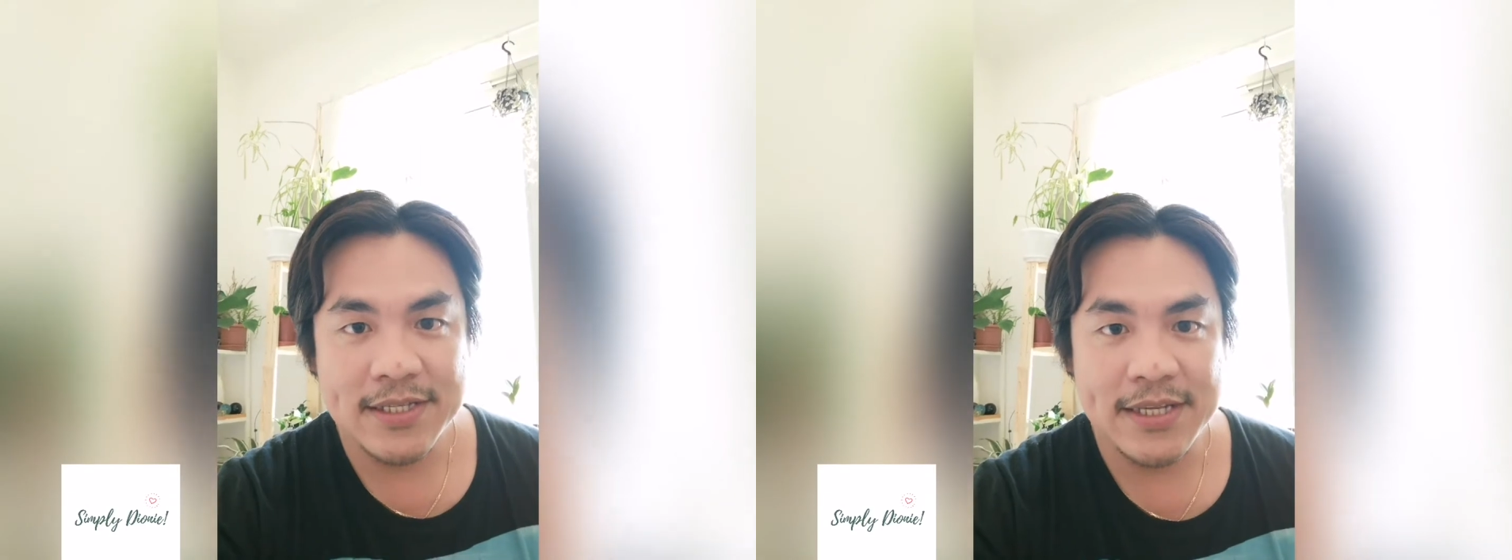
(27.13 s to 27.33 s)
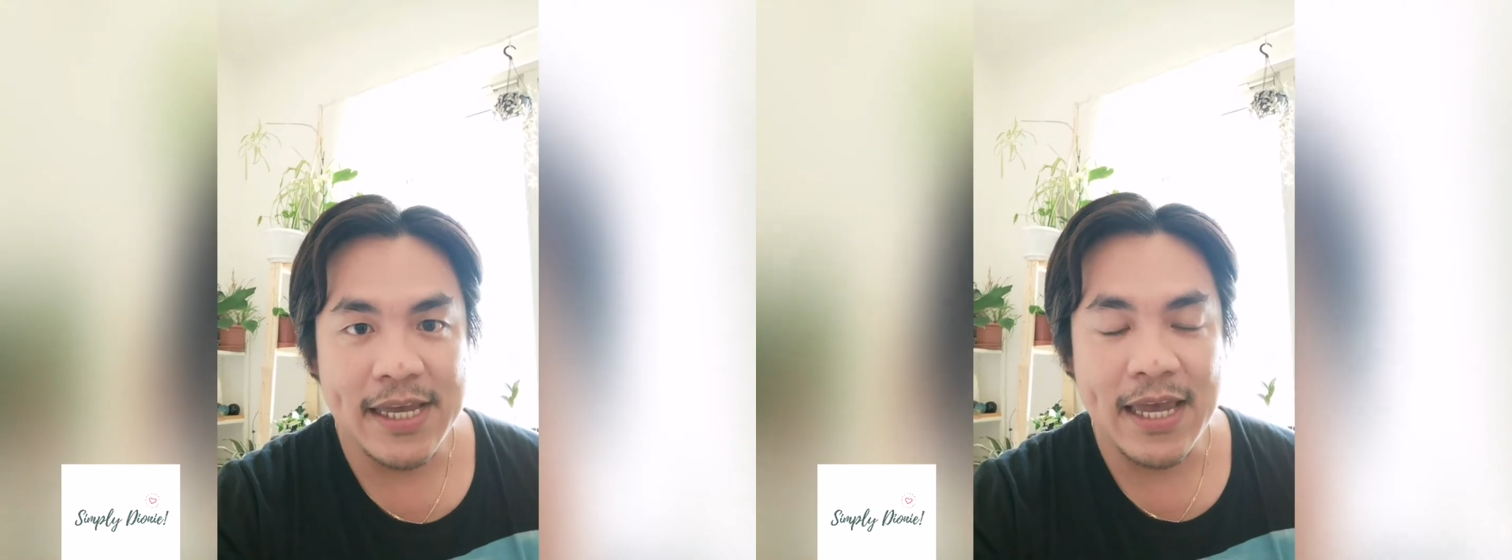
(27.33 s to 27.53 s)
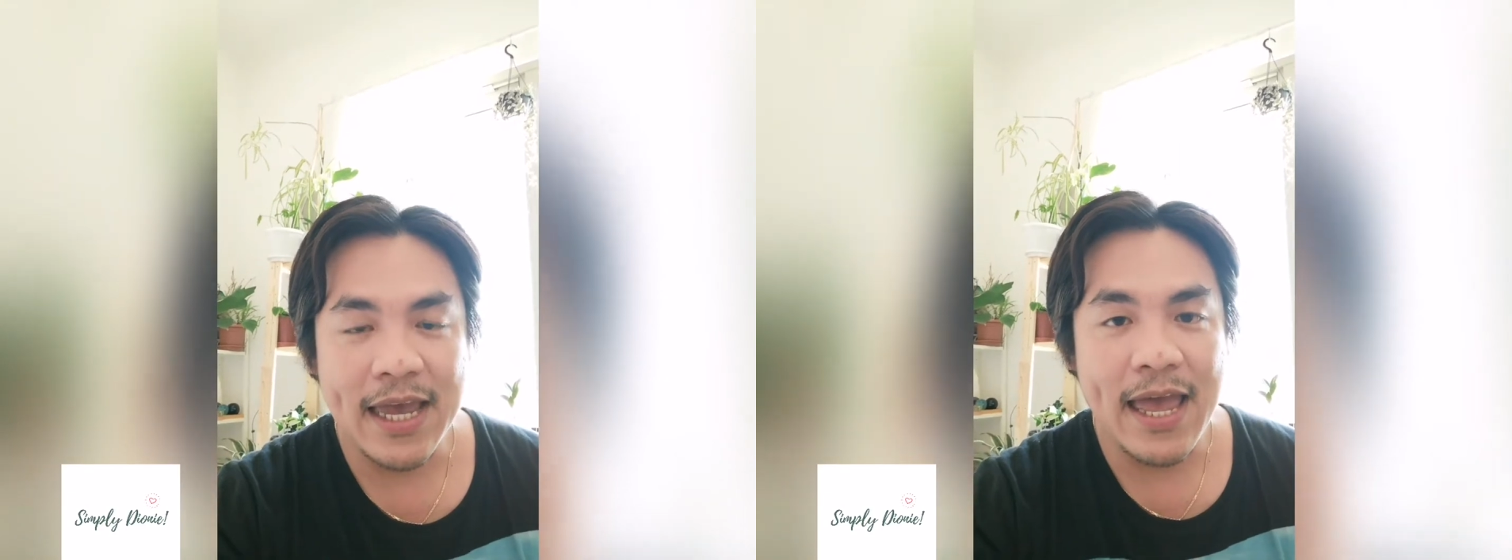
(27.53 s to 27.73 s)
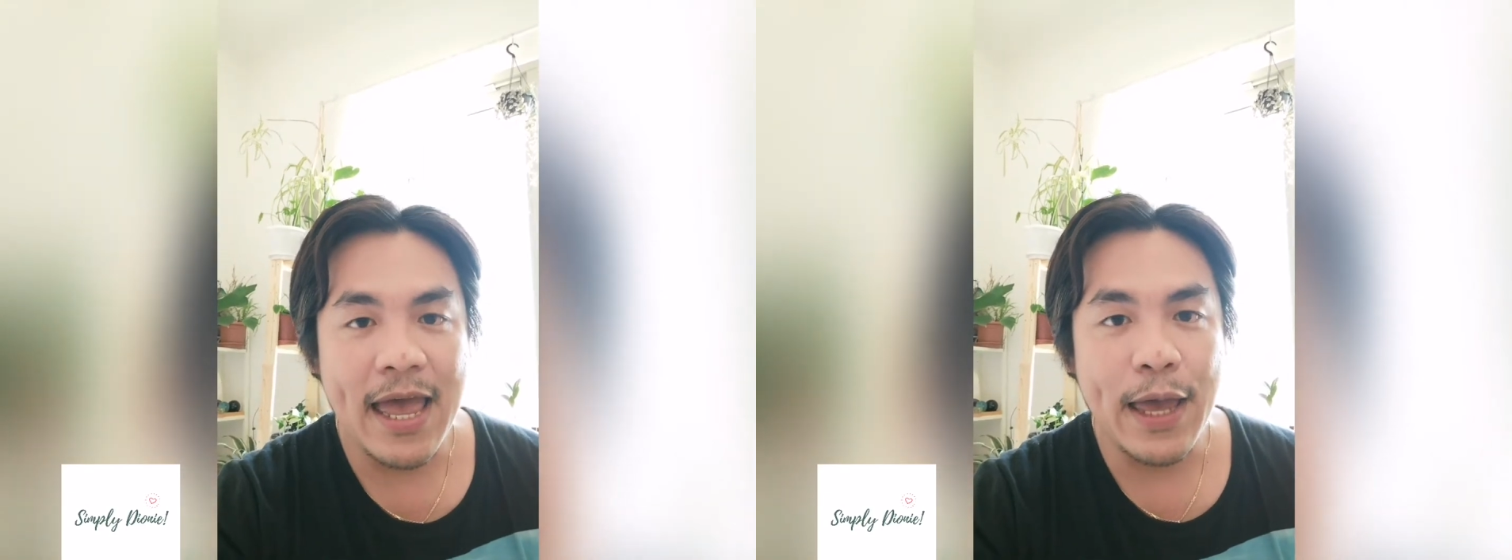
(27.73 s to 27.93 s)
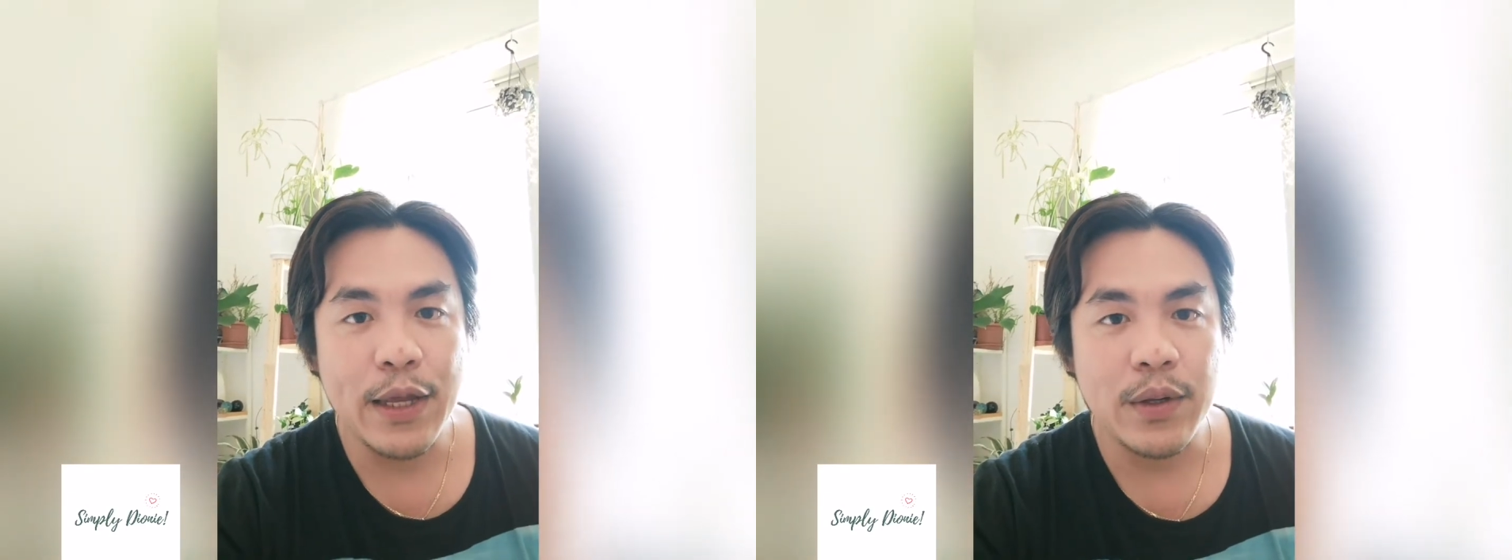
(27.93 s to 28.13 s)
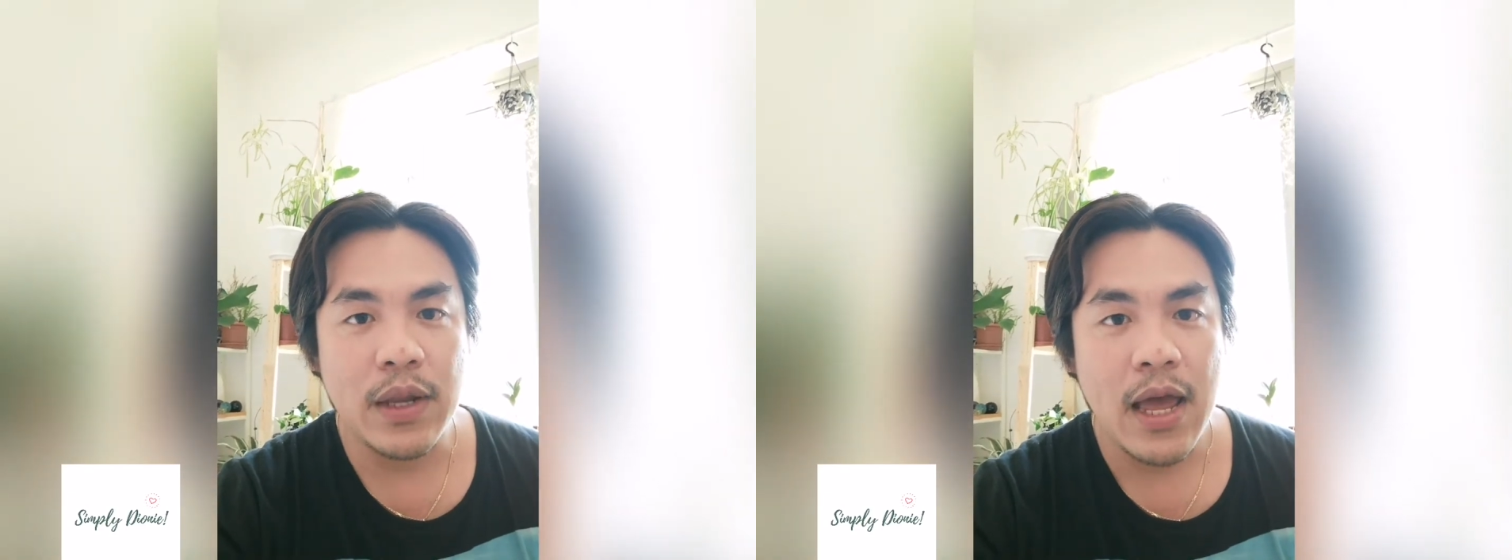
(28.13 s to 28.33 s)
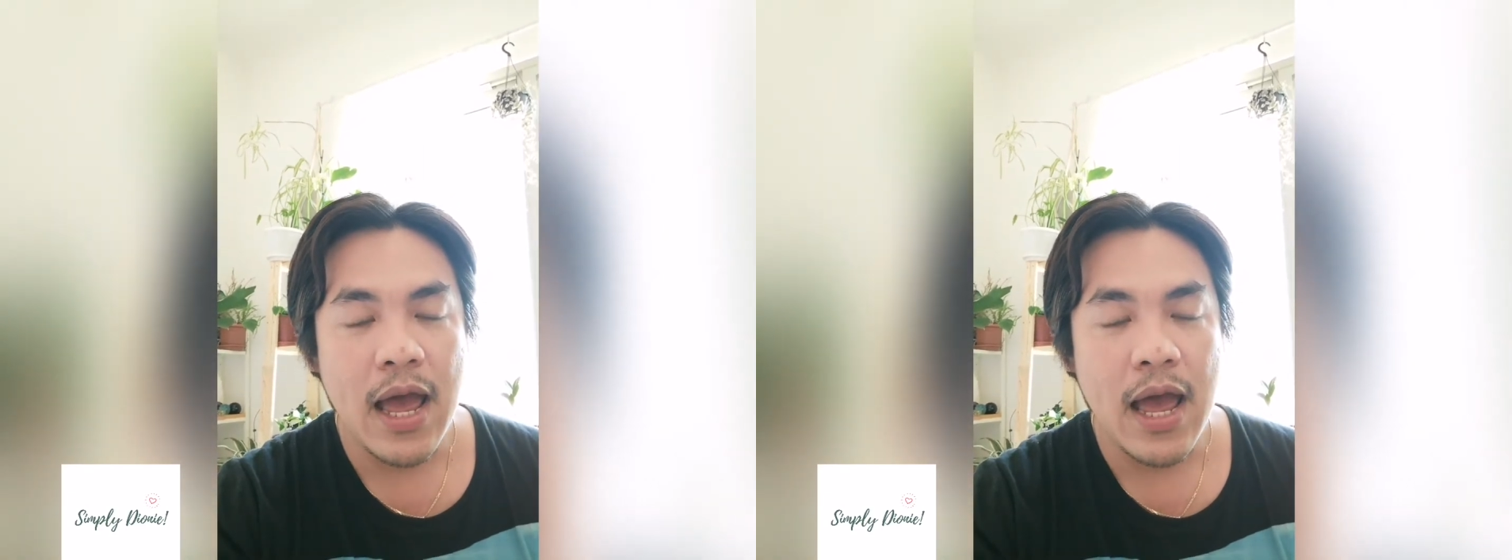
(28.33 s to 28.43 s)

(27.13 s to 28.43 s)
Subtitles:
sick and